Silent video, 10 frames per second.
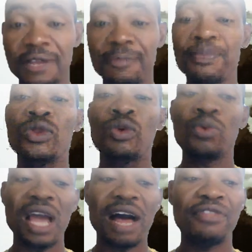We have the
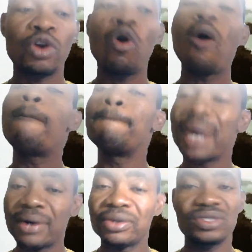compound
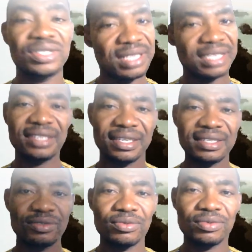sentence.
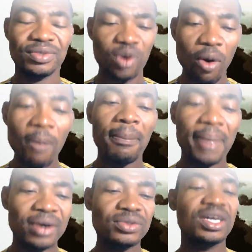Compound
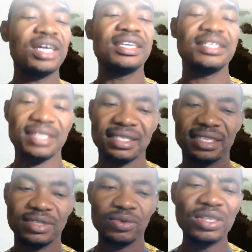sentence. What's
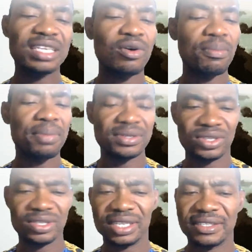a compound sentence?